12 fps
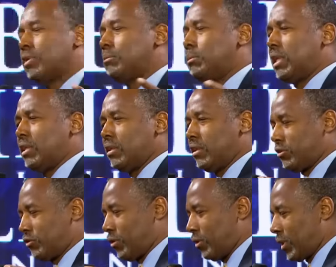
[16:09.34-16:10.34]
immediately
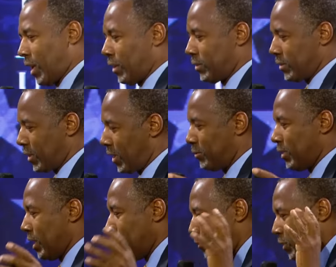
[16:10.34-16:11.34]
stroke out. I mean,
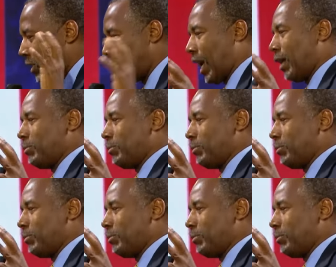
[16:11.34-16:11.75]
he would not